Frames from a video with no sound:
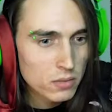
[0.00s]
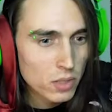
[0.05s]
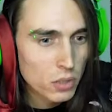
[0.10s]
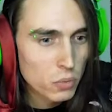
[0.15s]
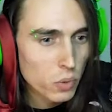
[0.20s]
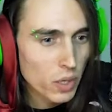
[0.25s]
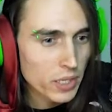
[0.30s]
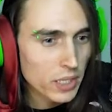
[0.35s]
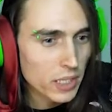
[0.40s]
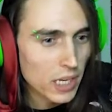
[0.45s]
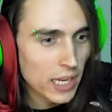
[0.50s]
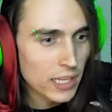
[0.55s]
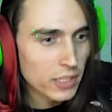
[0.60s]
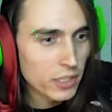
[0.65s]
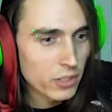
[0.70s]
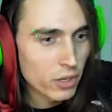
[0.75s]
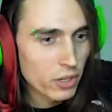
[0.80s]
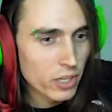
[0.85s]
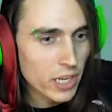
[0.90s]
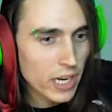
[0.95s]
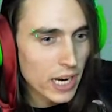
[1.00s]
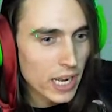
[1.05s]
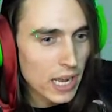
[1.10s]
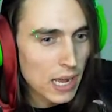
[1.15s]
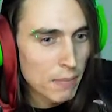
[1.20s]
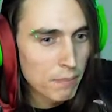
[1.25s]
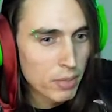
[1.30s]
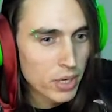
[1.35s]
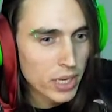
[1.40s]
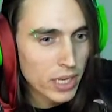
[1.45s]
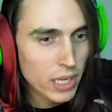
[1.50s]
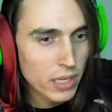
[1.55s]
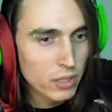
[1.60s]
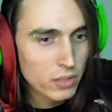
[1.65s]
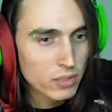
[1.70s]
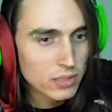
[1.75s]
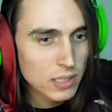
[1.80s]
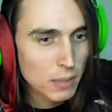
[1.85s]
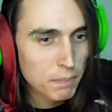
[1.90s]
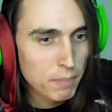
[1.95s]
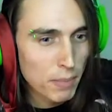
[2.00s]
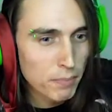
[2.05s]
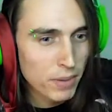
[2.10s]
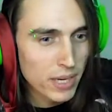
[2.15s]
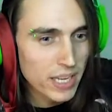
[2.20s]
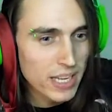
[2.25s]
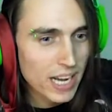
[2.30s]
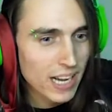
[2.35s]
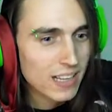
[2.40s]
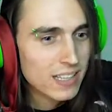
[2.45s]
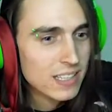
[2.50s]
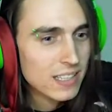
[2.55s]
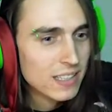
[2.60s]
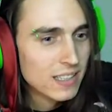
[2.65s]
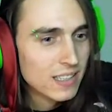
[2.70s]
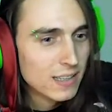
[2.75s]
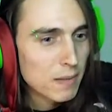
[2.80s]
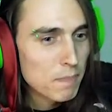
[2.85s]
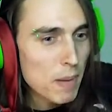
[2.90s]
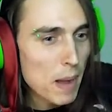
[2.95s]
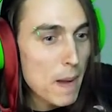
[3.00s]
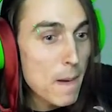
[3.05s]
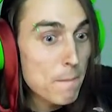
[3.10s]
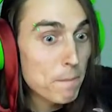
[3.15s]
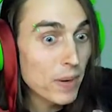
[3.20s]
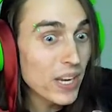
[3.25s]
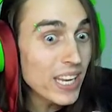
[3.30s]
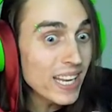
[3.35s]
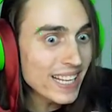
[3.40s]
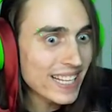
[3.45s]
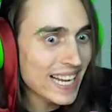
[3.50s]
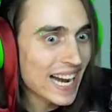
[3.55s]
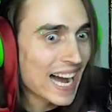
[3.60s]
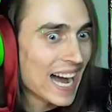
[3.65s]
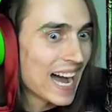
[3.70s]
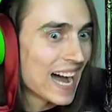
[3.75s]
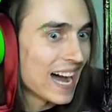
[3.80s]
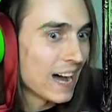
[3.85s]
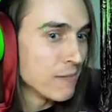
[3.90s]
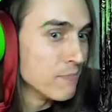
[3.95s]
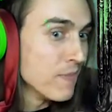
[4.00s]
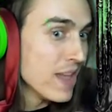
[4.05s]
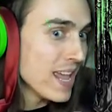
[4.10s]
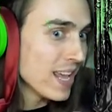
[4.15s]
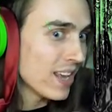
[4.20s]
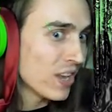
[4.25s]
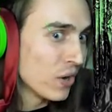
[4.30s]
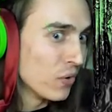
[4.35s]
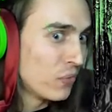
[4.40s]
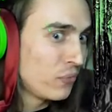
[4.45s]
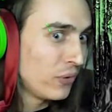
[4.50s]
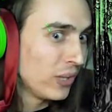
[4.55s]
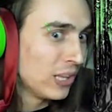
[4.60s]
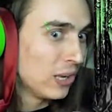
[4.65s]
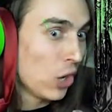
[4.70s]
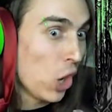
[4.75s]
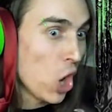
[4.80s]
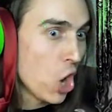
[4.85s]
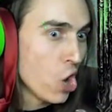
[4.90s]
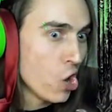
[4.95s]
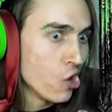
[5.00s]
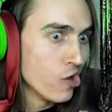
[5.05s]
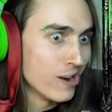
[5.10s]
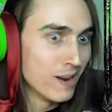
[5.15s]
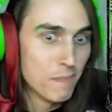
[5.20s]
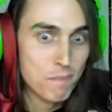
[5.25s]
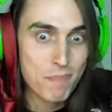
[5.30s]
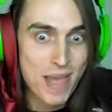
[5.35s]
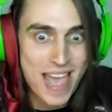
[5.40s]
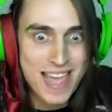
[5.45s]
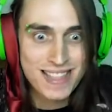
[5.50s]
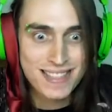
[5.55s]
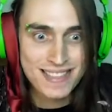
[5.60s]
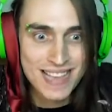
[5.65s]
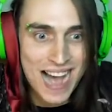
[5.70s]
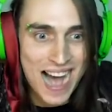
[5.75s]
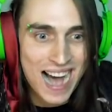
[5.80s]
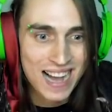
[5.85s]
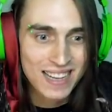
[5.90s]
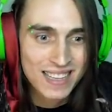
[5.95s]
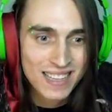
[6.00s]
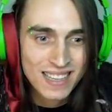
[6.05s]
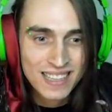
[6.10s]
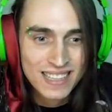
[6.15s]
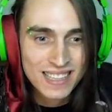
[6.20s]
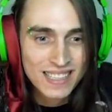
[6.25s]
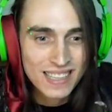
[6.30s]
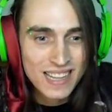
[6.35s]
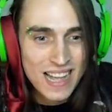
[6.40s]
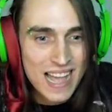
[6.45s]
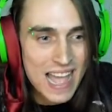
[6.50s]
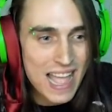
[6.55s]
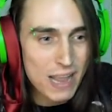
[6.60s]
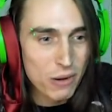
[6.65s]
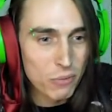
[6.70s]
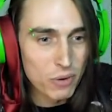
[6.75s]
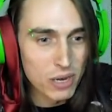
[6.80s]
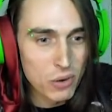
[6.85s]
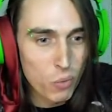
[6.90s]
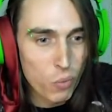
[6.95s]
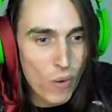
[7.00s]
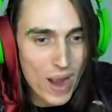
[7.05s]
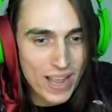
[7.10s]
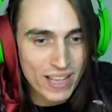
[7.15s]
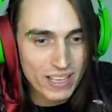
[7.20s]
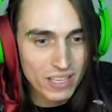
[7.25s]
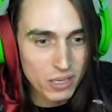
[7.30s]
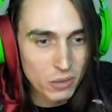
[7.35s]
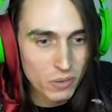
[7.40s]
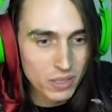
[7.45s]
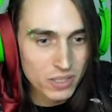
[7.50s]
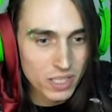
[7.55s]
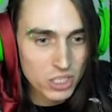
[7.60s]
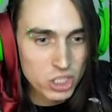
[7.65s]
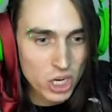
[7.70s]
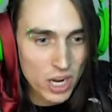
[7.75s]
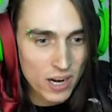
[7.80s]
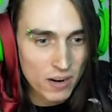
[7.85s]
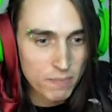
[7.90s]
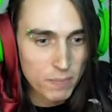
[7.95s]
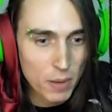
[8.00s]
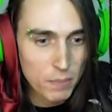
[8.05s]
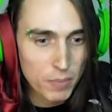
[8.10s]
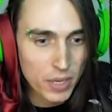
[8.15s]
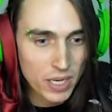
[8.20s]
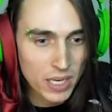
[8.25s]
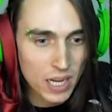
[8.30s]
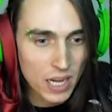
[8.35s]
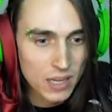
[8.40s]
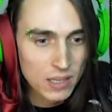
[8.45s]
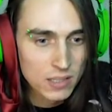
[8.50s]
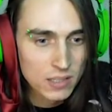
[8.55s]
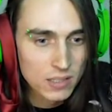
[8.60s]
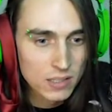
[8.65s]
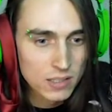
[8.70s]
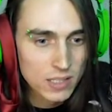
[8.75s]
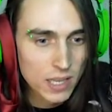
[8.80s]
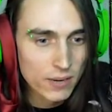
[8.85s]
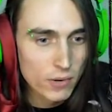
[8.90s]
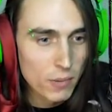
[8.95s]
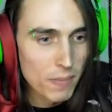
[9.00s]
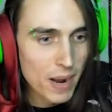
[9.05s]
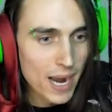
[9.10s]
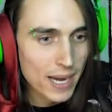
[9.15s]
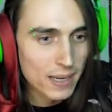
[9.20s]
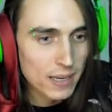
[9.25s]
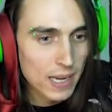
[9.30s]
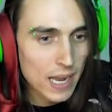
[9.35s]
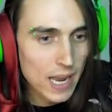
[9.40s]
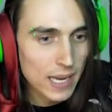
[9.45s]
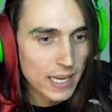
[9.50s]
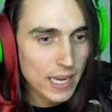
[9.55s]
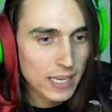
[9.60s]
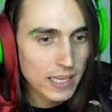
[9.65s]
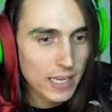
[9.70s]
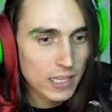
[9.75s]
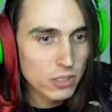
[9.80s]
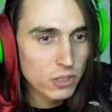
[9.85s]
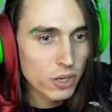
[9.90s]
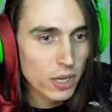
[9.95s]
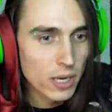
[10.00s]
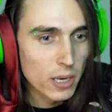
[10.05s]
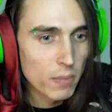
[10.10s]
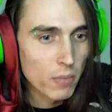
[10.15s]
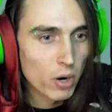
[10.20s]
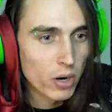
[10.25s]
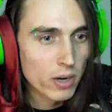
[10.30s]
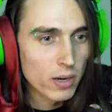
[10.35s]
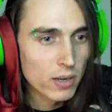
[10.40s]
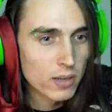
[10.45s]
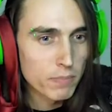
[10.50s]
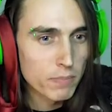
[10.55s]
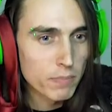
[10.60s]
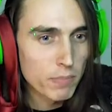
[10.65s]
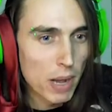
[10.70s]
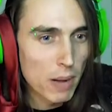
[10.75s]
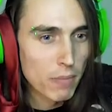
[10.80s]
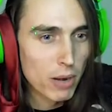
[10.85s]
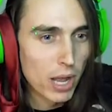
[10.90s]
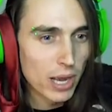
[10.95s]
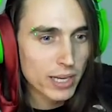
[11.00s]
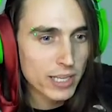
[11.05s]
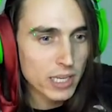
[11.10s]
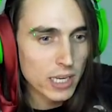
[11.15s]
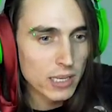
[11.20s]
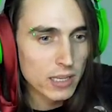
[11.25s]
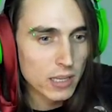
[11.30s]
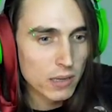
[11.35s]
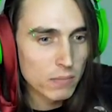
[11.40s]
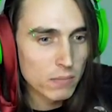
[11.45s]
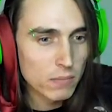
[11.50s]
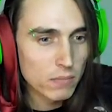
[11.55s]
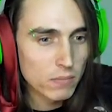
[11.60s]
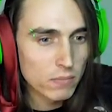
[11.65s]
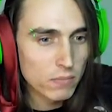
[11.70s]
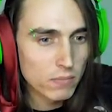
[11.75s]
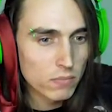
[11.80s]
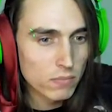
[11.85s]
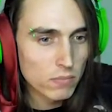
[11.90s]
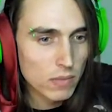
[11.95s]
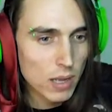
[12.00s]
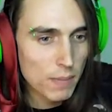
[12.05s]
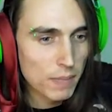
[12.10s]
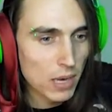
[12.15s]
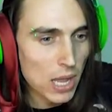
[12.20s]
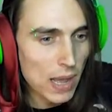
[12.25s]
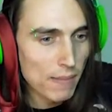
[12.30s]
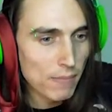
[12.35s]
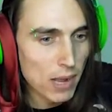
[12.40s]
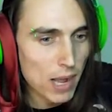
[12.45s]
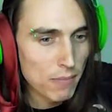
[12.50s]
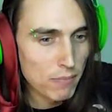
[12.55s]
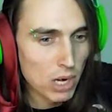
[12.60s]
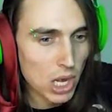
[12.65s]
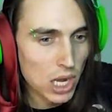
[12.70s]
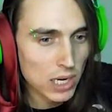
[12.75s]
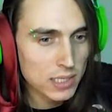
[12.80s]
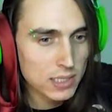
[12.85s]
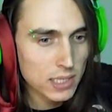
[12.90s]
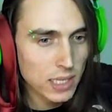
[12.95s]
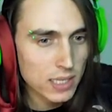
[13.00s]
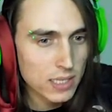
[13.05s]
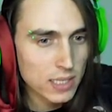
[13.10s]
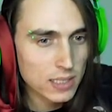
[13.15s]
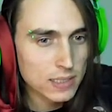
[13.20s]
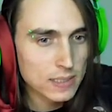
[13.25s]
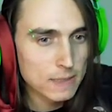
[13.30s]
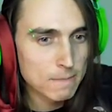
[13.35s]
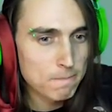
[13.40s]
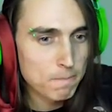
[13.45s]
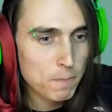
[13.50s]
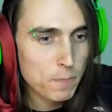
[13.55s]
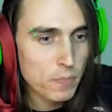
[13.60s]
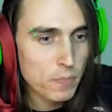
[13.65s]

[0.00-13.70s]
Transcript: Don't worry, lady, don't cry. I'm bringing you some paprika. Paprika make you feel all better. I will wake you with a jar of paprika. Never mind, I can't get you anymore. I'm locked in the... I'm, I'm, I'm locked in this...